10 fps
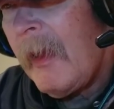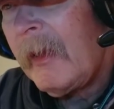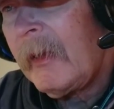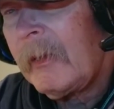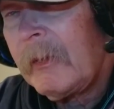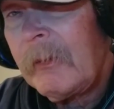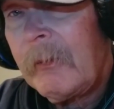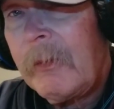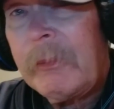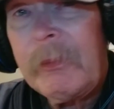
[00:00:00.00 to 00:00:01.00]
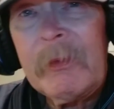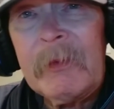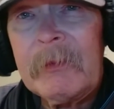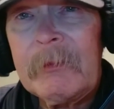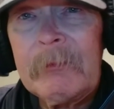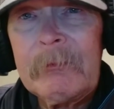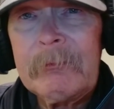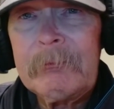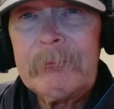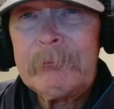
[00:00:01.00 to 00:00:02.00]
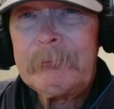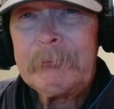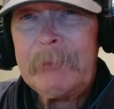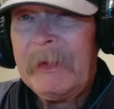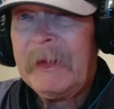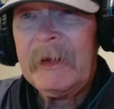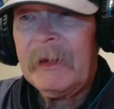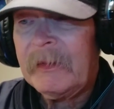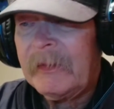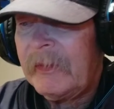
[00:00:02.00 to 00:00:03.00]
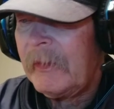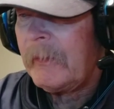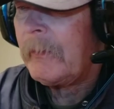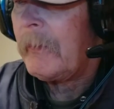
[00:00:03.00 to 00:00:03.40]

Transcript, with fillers: and we put big guns.